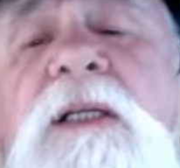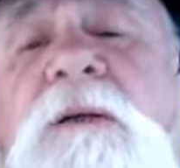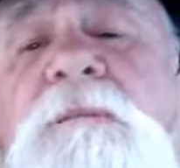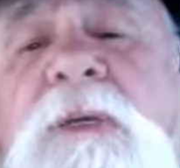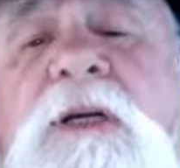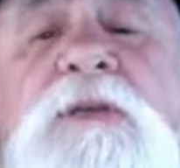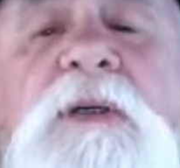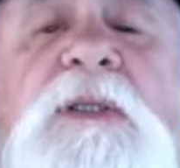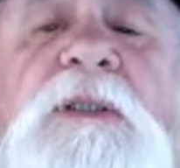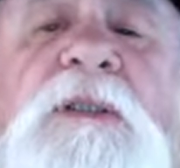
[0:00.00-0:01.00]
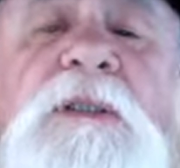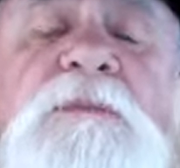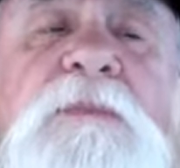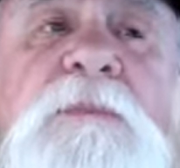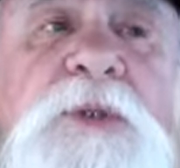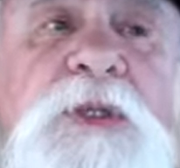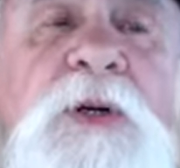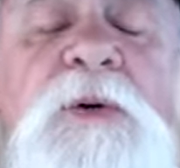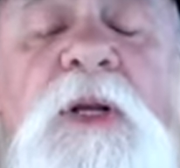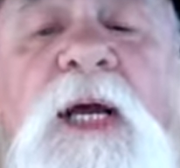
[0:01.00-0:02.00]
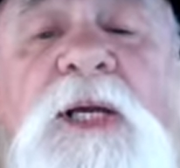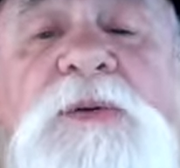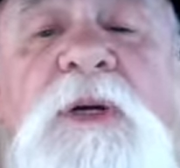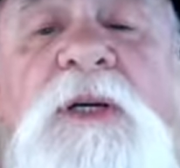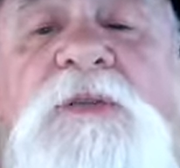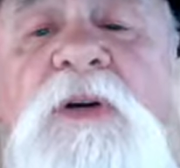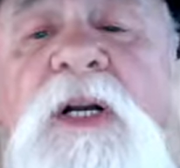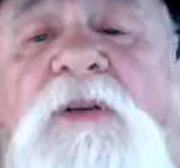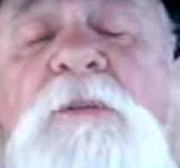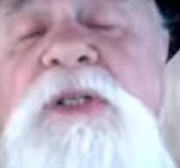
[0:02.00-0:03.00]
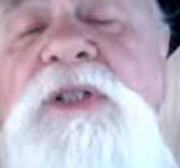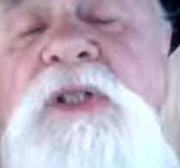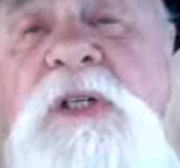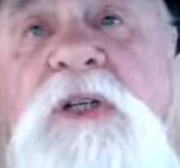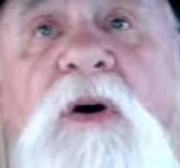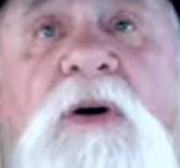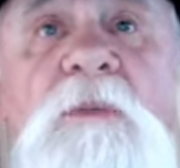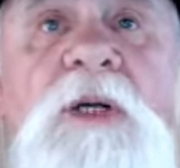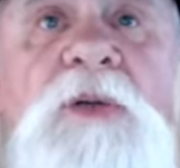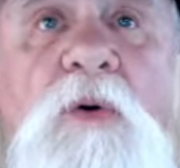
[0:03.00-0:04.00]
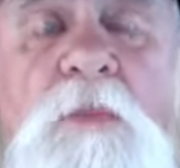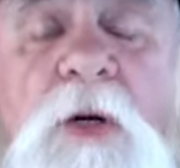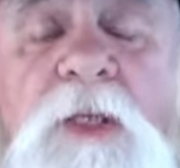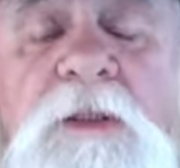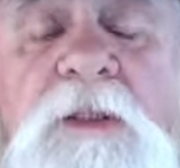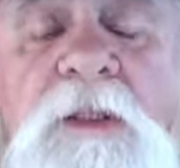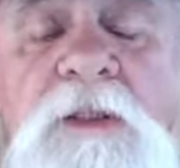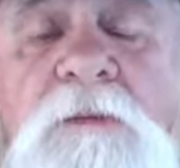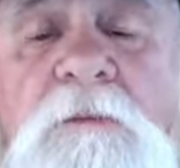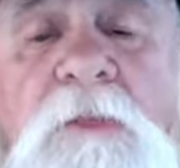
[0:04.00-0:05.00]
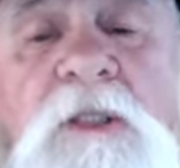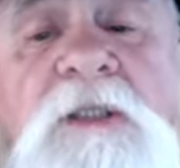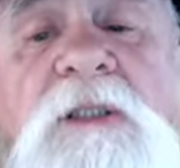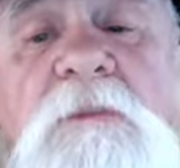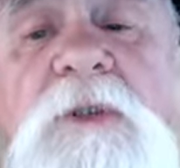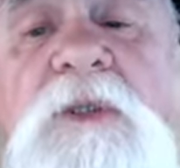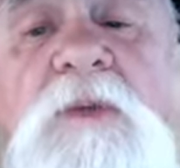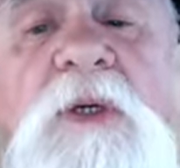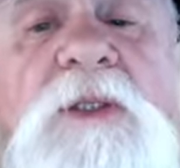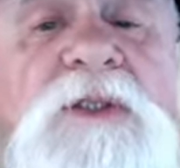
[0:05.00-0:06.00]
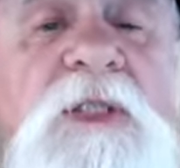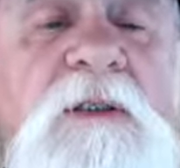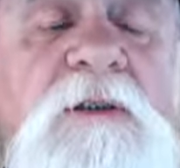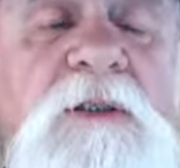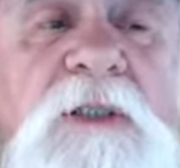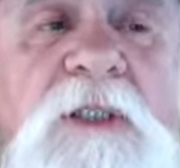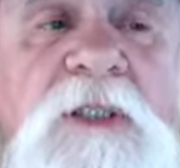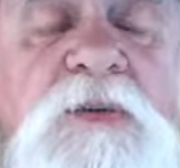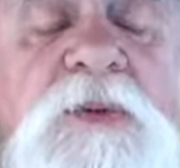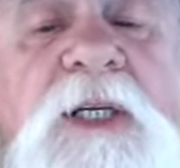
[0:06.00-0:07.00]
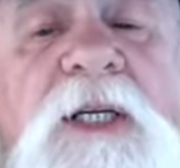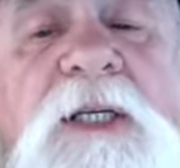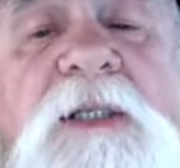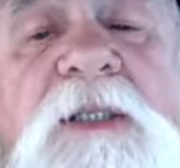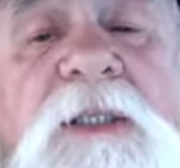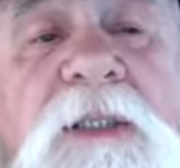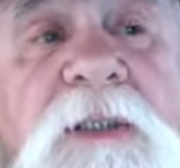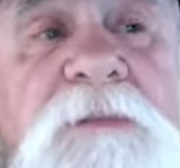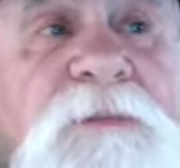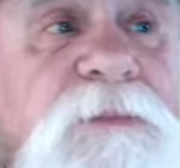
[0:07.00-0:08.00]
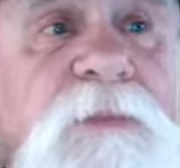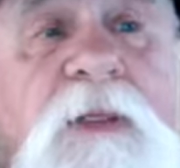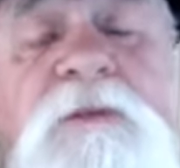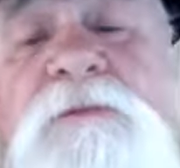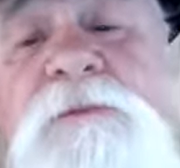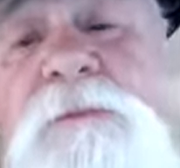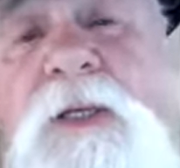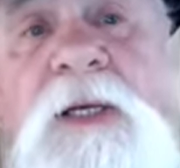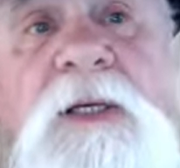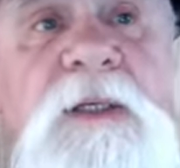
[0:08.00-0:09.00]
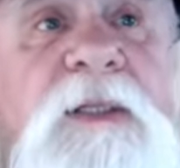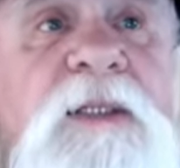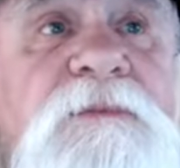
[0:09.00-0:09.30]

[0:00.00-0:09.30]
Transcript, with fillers: Bigfoot materialize right in front of him. He, see, he talked about the whole process, much similar to what Sharon sees when they they uh,